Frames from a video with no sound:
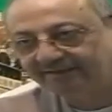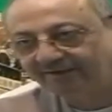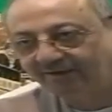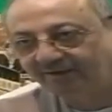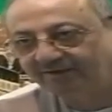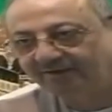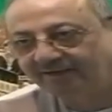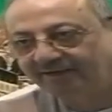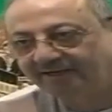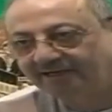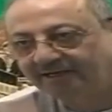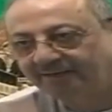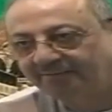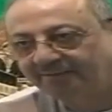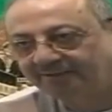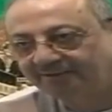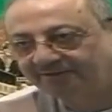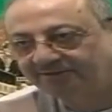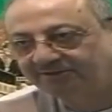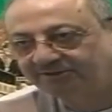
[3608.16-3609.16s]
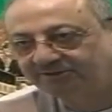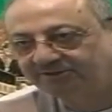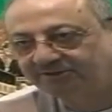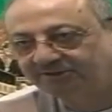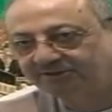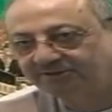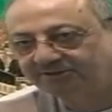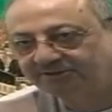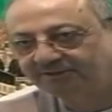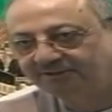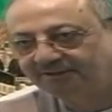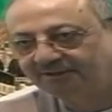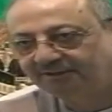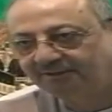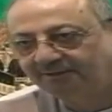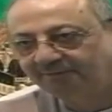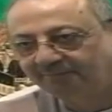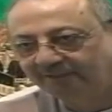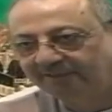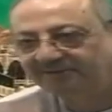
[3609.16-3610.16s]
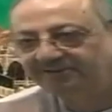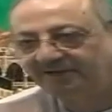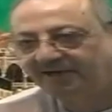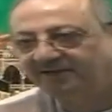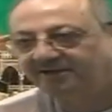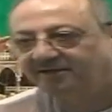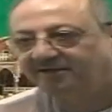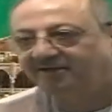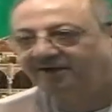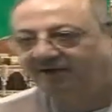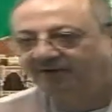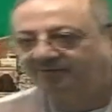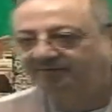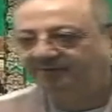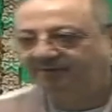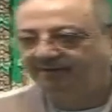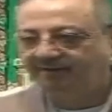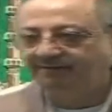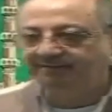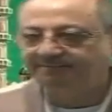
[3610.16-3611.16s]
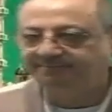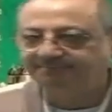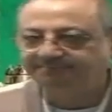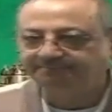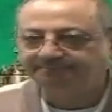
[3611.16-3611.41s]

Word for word: Got the idea, brothers and sisters? Please write it down huh?